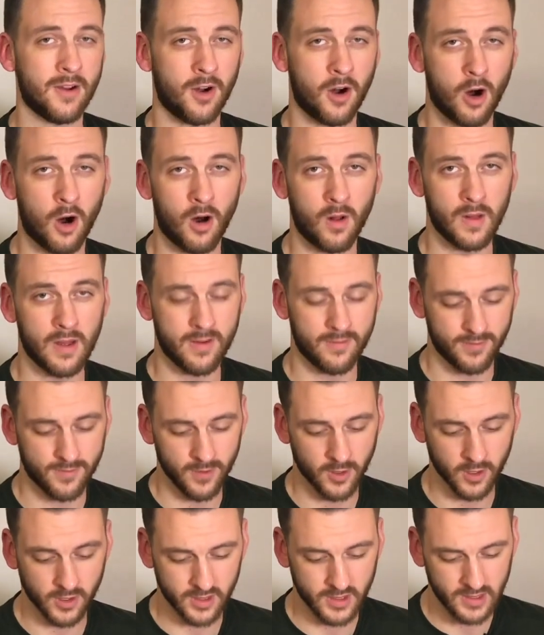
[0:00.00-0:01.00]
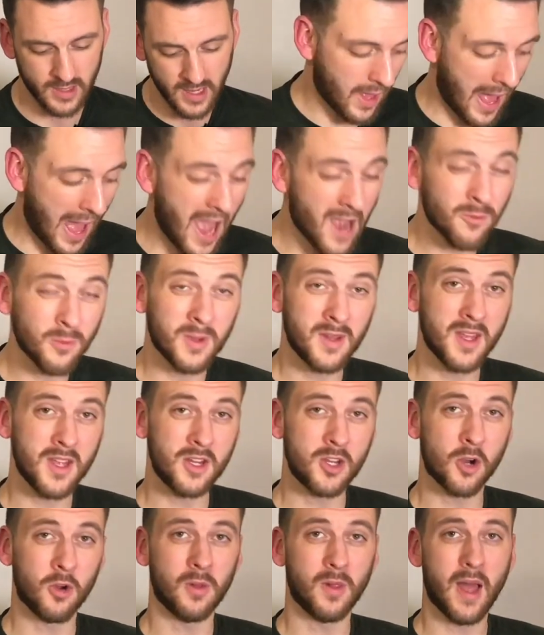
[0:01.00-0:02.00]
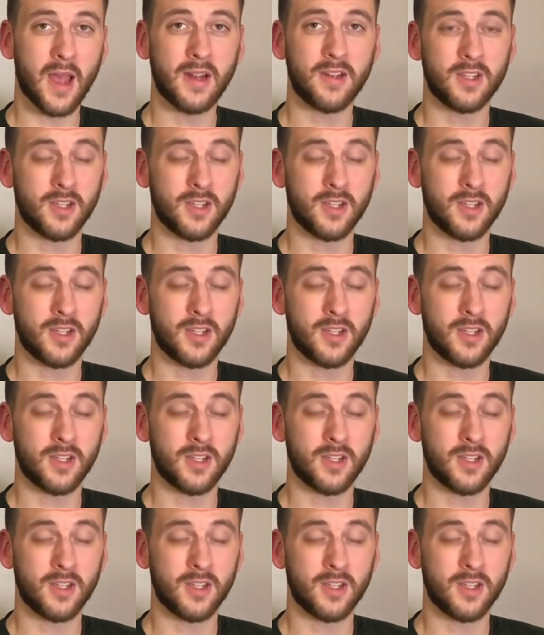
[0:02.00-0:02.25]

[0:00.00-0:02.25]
all at first. I really don't like